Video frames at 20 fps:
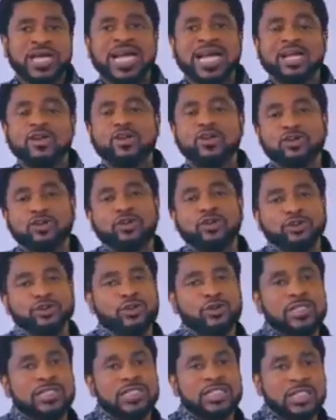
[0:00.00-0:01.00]
cannot
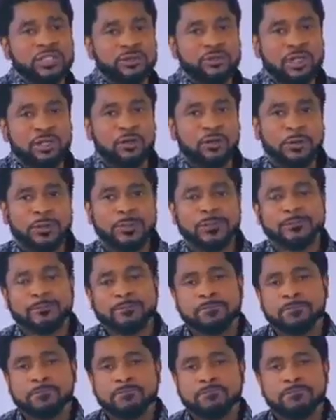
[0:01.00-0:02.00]
control his sexual urge.
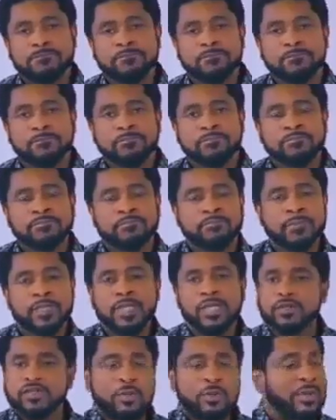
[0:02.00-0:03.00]

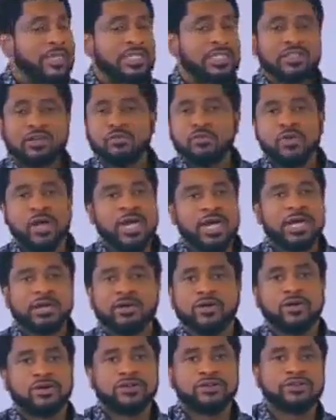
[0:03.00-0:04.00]
Somebody somewhere
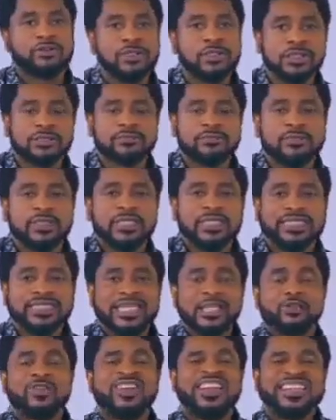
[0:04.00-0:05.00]
cannot control it.
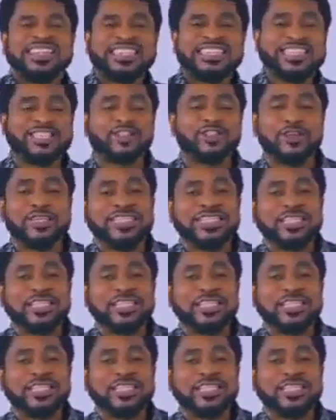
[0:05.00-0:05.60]
Sexual addiction